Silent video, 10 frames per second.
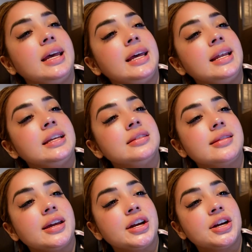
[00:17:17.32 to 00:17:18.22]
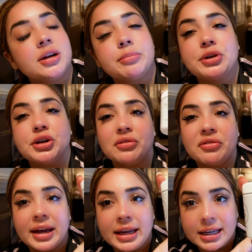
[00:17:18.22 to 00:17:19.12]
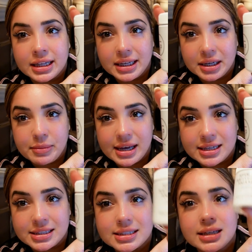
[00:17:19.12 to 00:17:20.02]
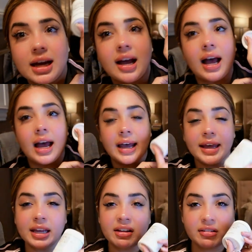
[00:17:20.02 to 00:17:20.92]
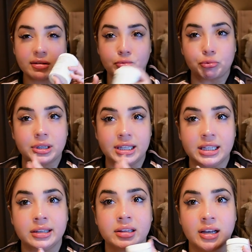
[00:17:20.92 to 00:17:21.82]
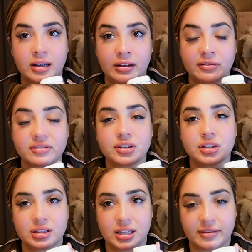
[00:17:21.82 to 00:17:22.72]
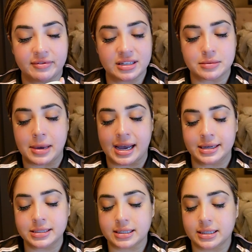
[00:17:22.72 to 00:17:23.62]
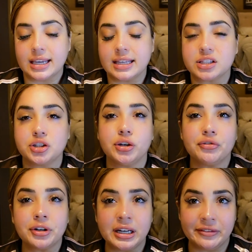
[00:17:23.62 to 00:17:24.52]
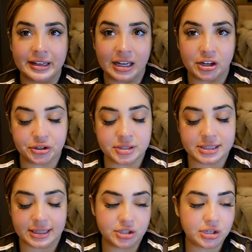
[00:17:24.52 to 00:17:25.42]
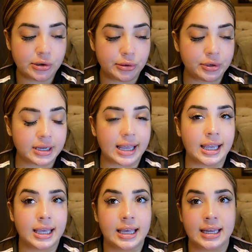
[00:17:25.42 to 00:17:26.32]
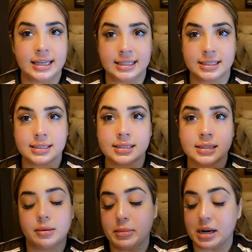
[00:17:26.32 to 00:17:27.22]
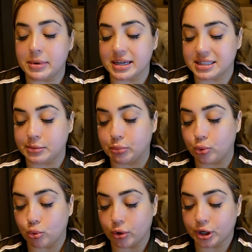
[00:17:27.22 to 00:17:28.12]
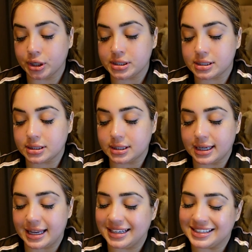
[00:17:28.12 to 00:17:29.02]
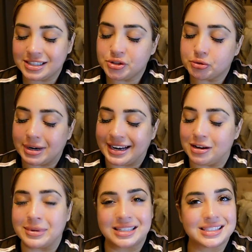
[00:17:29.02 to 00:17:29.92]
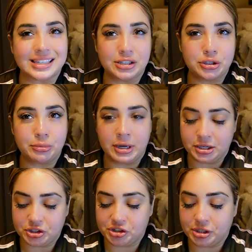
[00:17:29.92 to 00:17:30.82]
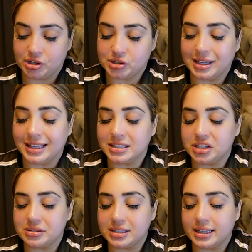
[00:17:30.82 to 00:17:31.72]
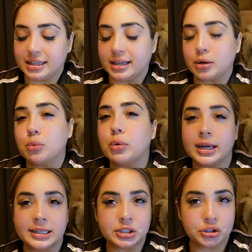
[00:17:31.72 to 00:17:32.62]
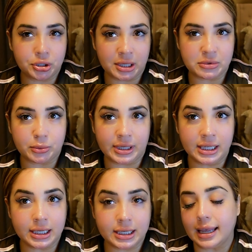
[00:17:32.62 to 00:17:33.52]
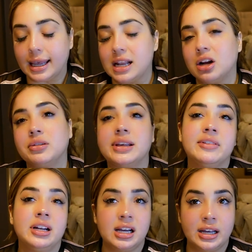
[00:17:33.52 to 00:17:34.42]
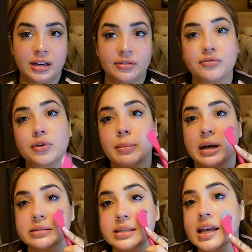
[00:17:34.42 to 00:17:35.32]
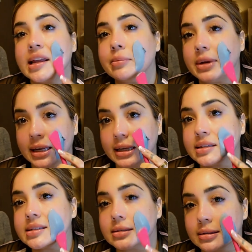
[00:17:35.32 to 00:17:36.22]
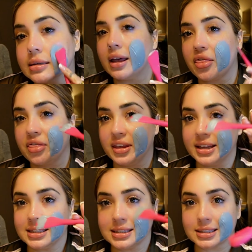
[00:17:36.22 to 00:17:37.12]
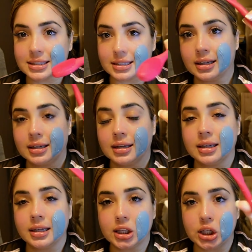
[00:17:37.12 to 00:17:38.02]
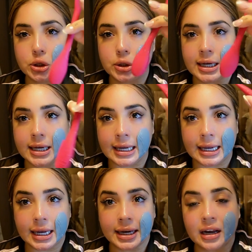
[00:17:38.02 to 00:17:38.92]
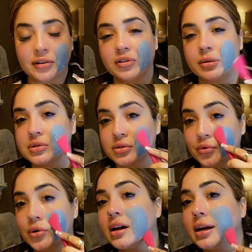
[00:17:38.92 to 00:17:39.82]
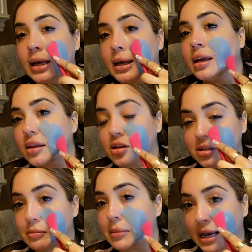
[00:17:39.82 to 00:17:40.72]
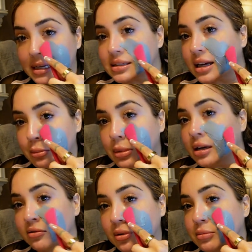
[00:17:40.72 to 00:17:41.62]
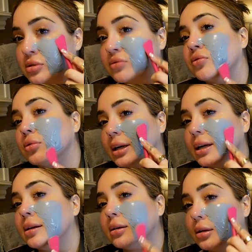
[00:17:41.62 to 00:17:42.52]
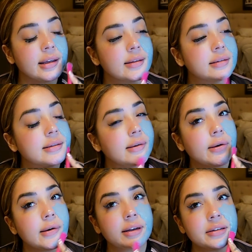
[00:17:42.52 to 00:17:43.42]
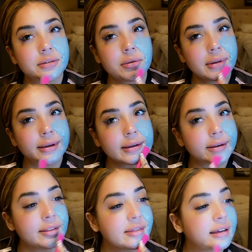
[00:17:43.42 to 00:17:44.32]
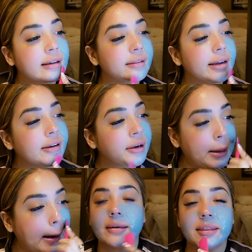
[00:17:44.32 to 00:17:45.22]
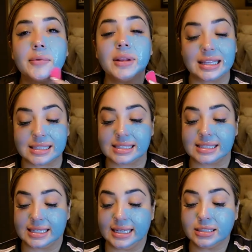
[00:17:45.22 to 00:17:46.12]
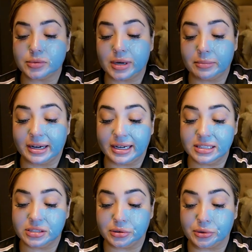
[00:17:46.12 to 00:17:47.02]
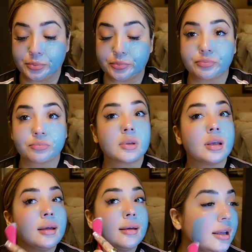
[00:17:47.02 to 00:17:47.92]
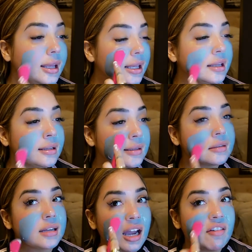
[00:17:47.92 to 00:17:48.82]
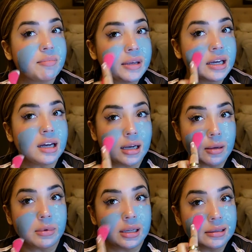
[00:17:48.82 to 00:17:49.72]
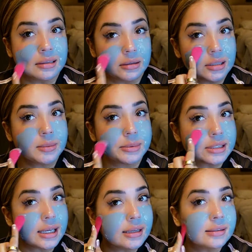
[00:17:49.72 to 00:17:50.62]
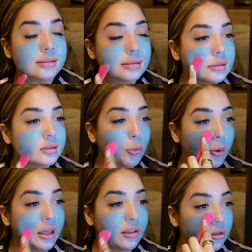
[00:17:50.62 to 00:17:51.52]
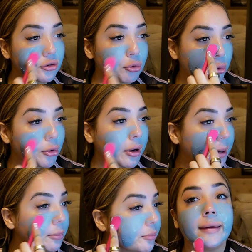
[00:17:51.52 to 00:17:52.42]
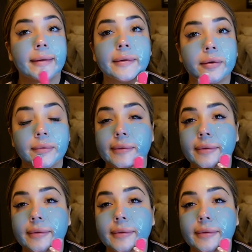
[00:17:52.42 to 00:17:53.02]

It is their purifying clay mask. I really love this mask. It's good for evening out your skin tone and minimizing pores, and it doesn't dry out my skin too much. So I like to use it like 1 to 2 times a week, and I'll leave it on for about 10 minutes. This little guy I got from Sephora. This mask I bought from Sephora. And so I just do like a good thick layer. I think while it sits, what I'm gonna do is, I've become a little obsessed with true crime. I know,